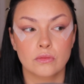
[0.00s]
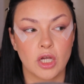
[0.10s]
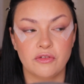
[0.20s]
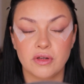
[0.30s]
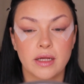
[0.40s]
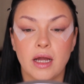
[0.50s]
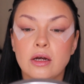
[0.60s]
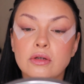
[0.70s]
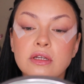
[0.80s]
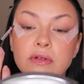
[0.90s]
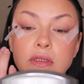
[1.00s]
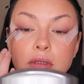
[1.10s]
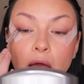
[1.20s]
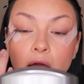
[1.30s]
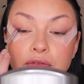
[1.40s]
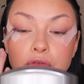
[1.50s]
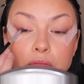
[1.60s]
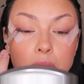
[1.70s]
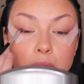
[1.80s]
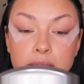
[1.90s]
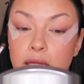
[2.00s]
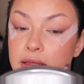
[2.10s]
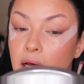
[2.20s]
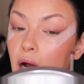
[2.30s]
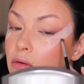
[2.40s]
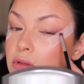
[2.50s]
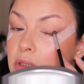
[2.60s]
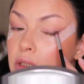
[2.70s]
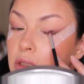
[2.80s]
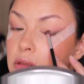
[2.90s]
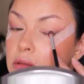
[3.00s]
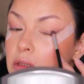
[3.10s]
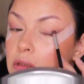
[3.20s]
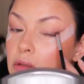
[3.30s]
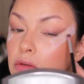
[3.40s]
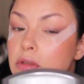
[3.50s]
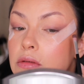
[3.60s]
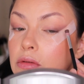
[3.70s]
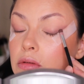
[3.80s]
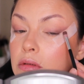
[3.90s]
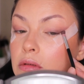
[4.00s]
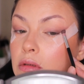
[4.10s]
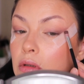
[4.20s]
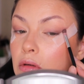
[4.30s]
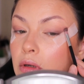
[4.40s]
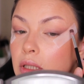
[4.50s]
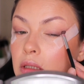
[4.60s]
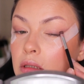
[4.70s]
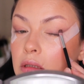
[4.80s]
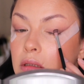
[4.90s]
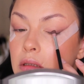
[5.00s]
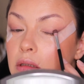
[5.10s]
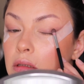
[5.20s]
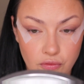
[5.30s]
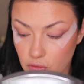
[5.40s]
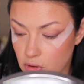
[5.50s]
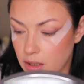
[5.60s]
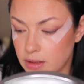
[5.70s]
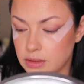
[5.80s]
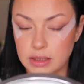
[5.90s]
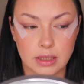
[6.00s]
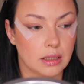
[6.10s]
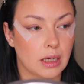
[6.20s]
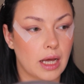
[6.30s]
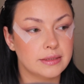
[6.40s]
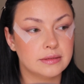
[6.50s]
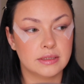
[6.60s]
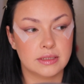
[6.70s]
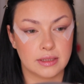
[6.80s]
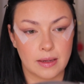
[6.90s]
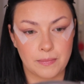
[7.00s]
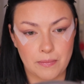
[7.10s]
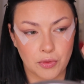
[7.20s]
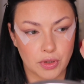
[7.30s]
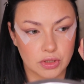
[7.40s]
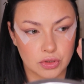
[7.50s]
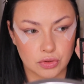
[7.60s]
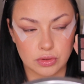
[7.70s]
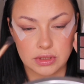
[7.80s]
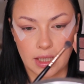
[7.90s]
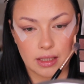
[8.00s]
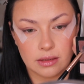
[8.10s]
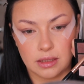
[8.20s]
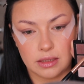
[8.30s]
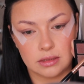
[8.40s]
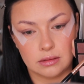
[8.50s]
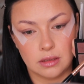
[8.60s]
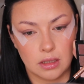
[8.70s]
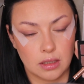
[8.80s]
I feel like I don't even have to blend that out because it looks good already. For the last step, I'm going to take this